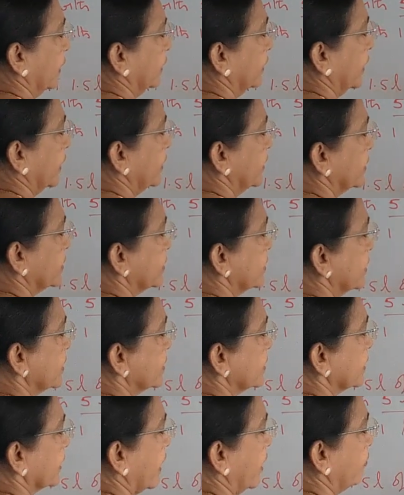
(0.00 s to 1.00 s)
the
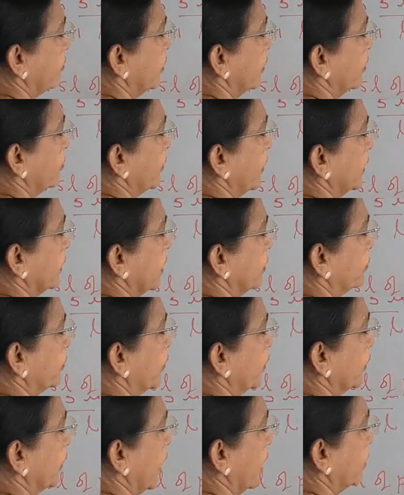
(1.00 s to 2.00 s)
distance covered by the
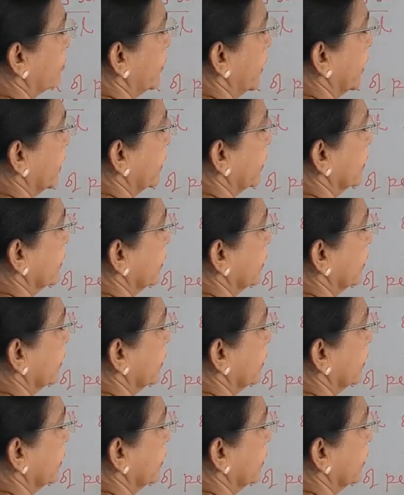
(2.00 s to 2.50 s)
motorbike